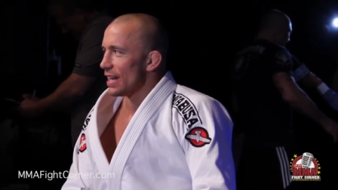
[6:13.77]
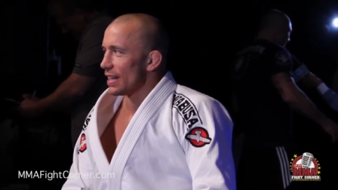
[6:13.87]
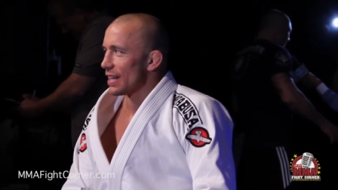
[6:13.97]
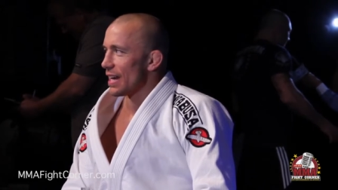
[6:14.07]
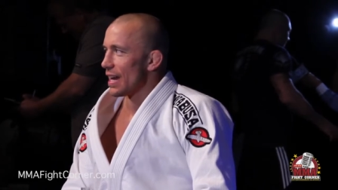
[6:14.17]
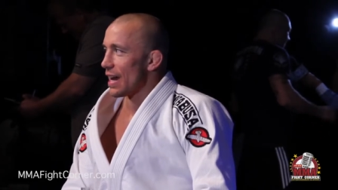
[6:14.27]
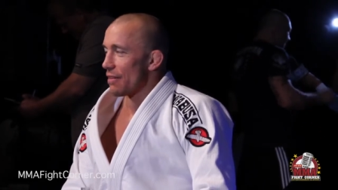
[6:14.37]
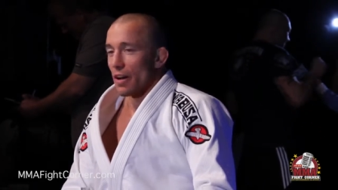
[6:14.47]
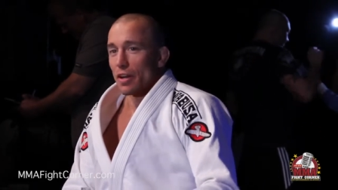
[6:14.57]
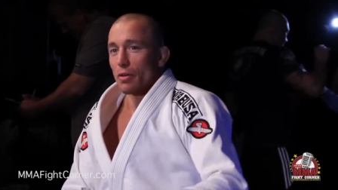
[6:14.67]
Like uh, I
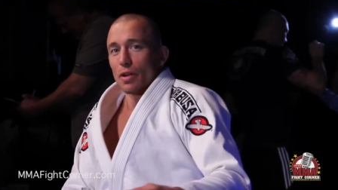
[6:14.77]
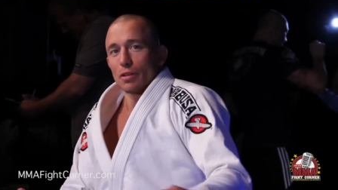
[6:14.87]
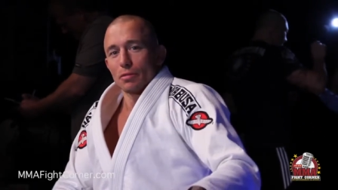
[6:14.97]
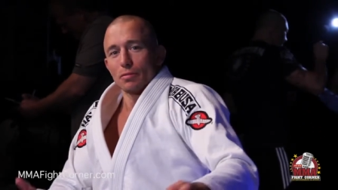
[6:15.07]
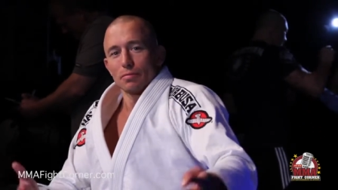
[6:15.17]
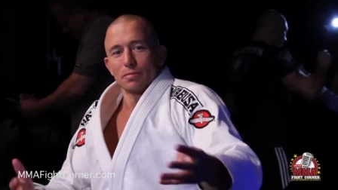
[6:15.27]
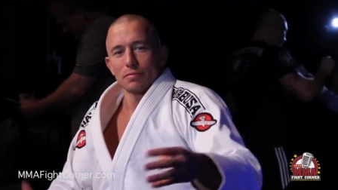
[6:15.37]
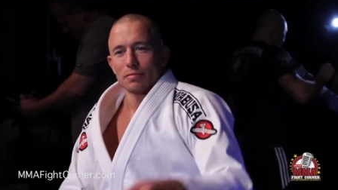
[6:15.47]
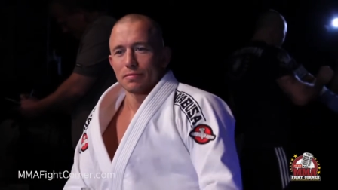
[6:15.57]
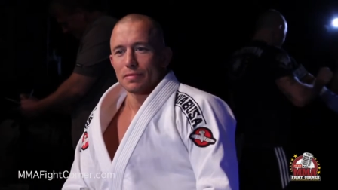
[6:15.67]
found a way to
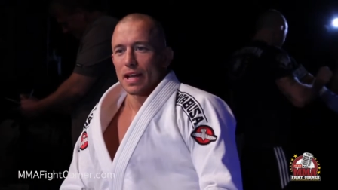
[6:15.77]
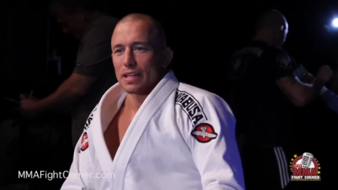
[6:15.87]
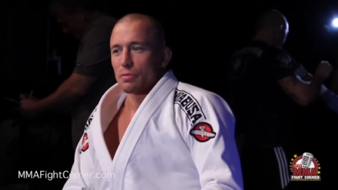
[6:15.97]
like